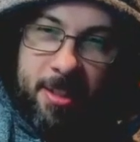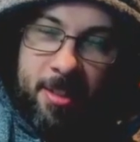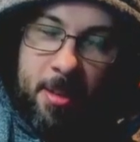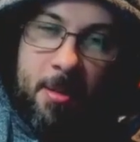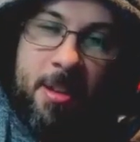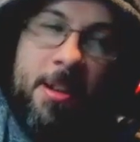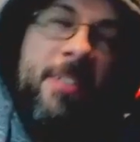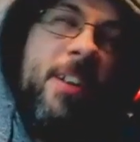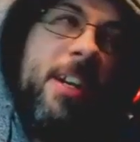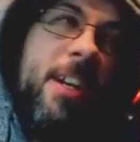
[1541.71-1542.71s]
So
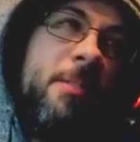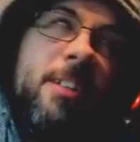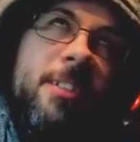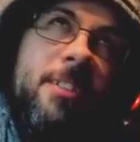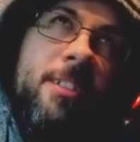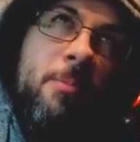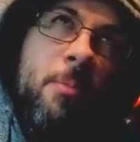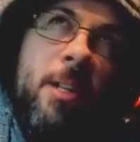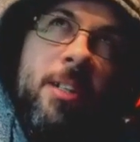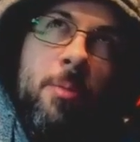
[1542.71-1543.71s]
if
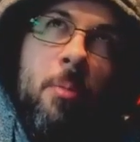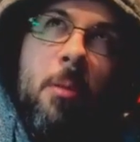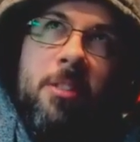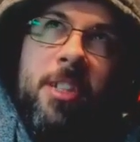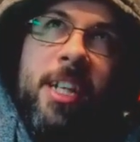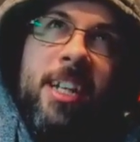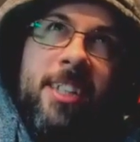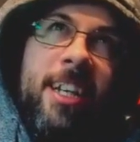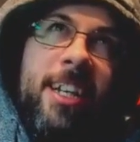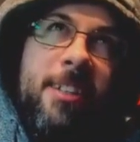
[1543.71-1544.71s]
anyone is watching
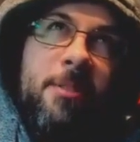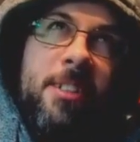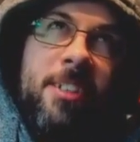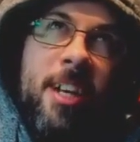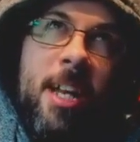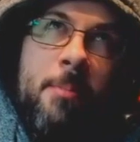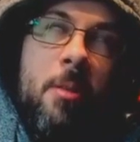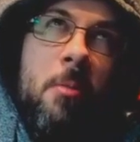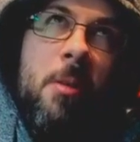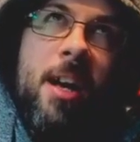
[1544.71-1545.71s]
this, legal disclaimer
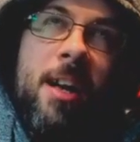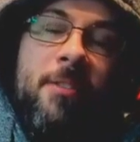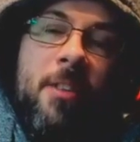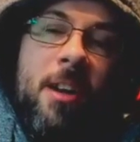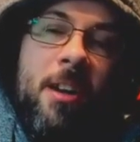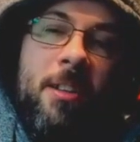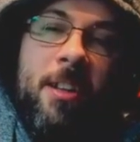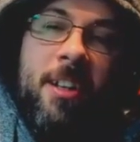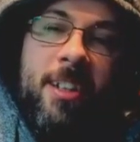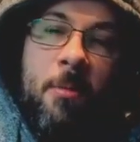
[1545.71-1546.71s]
or whatever,
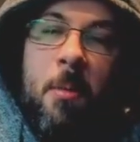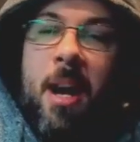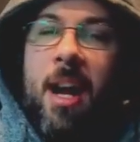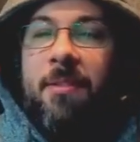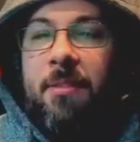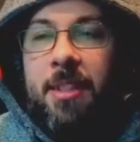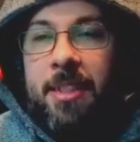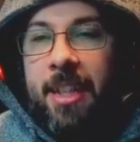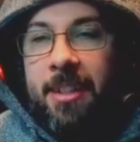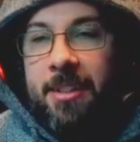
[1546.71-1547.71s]
like whatever is
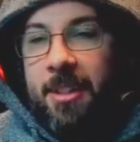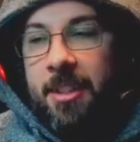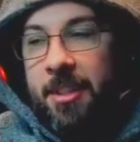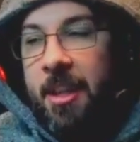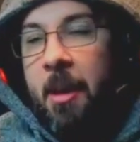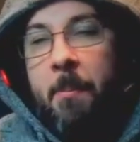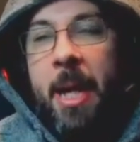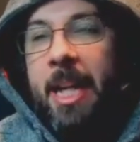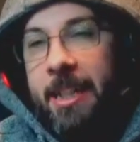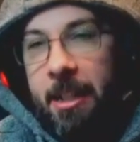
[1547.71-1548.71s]
said is just an
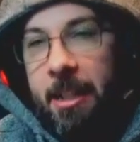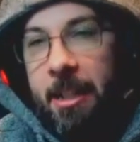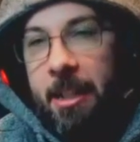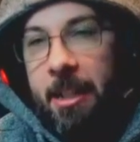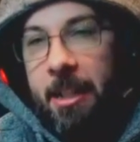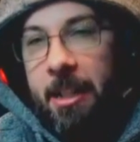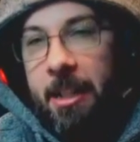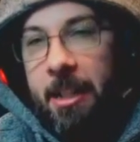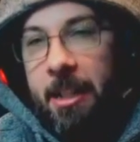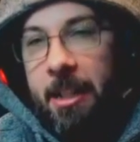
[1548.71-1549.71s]
opinion.
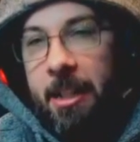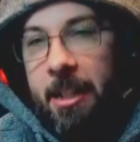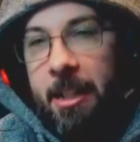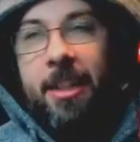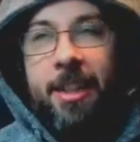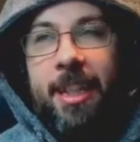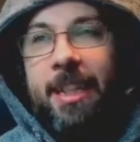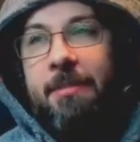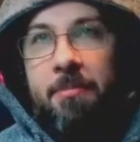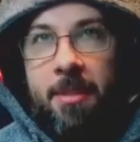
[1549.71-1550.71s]
It's not
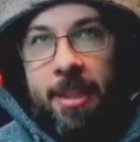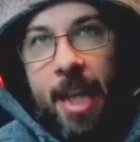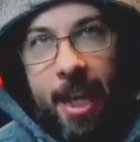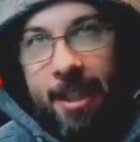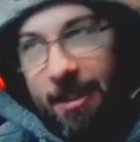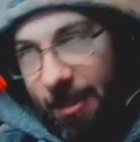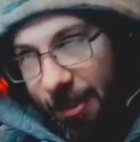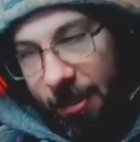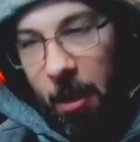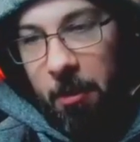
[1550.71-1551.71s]
actually set in
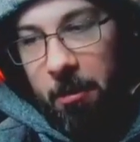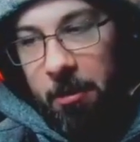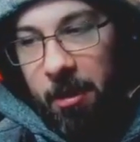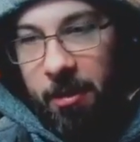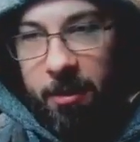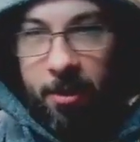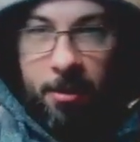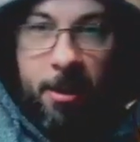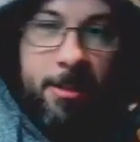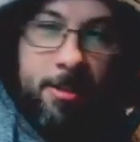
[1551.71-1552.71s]
stone, and
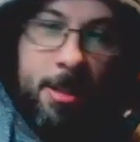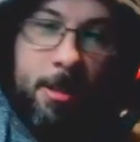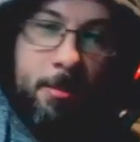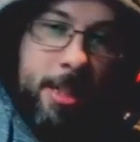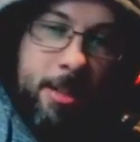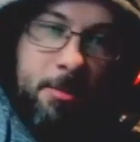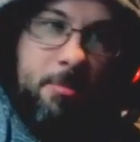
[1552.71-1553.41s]
there's no legal.